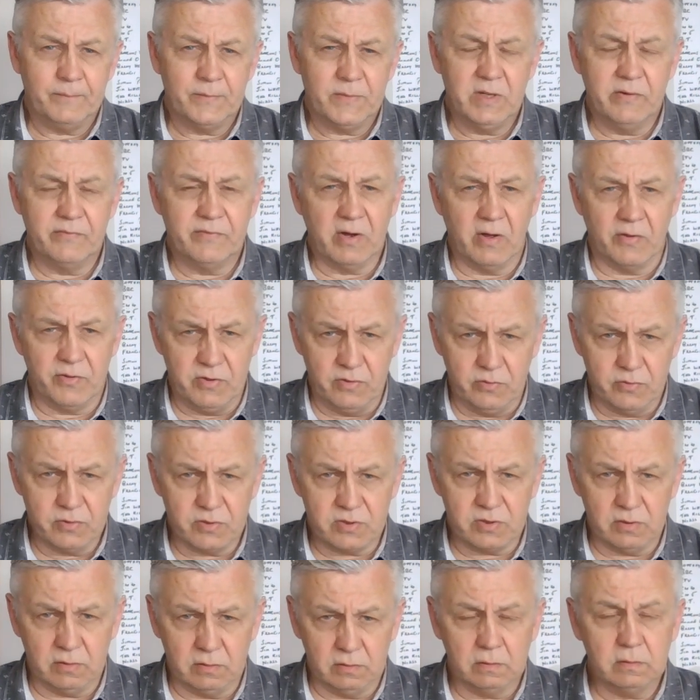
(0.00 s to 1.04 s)
You've got the other
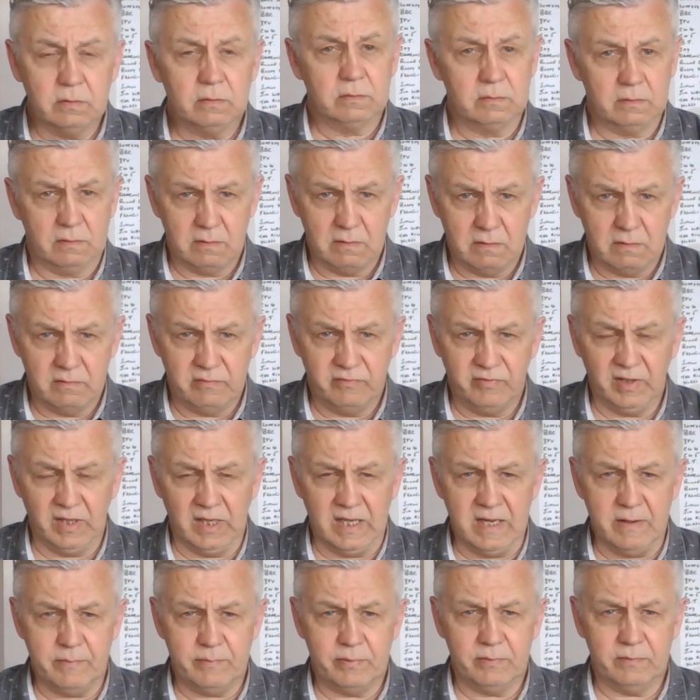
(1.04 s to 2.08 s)
son,
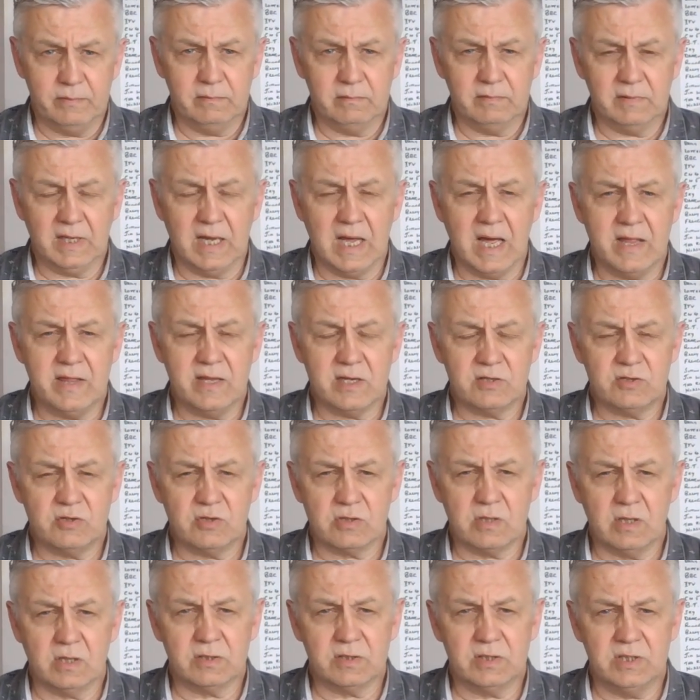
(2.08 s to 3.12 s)
Philip, the guy that's
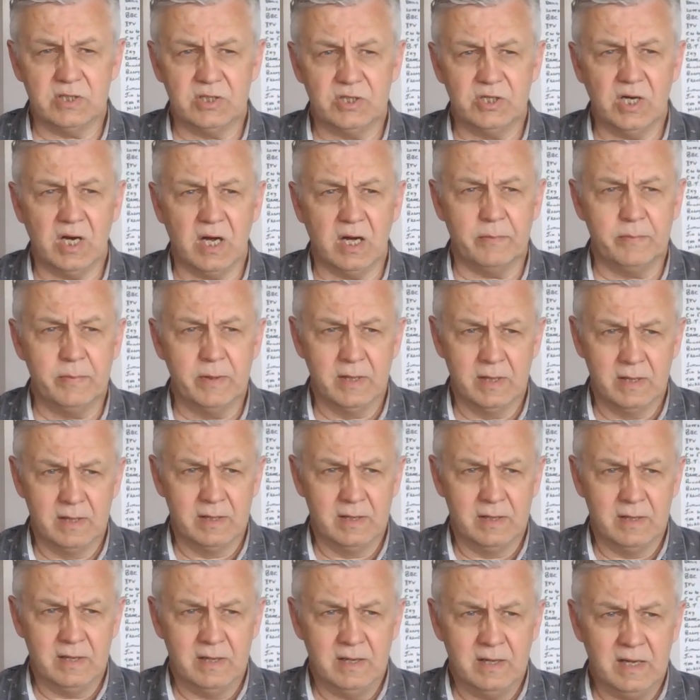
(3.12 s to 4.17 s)
just lost his job
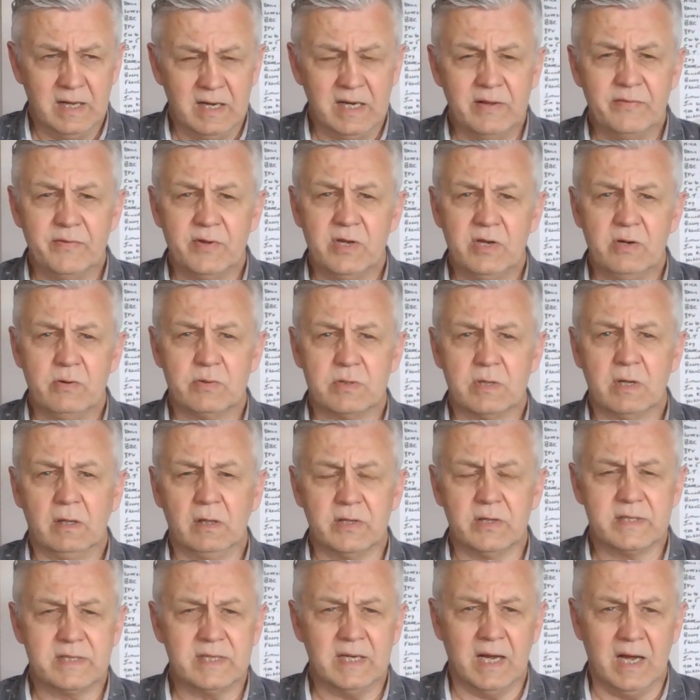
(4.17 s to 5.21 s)
and in the news all
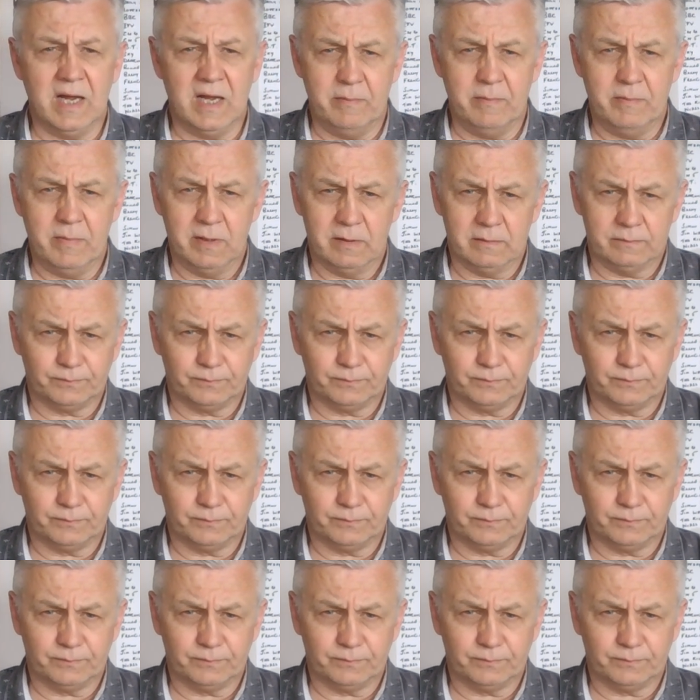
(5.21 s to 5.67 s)
the time.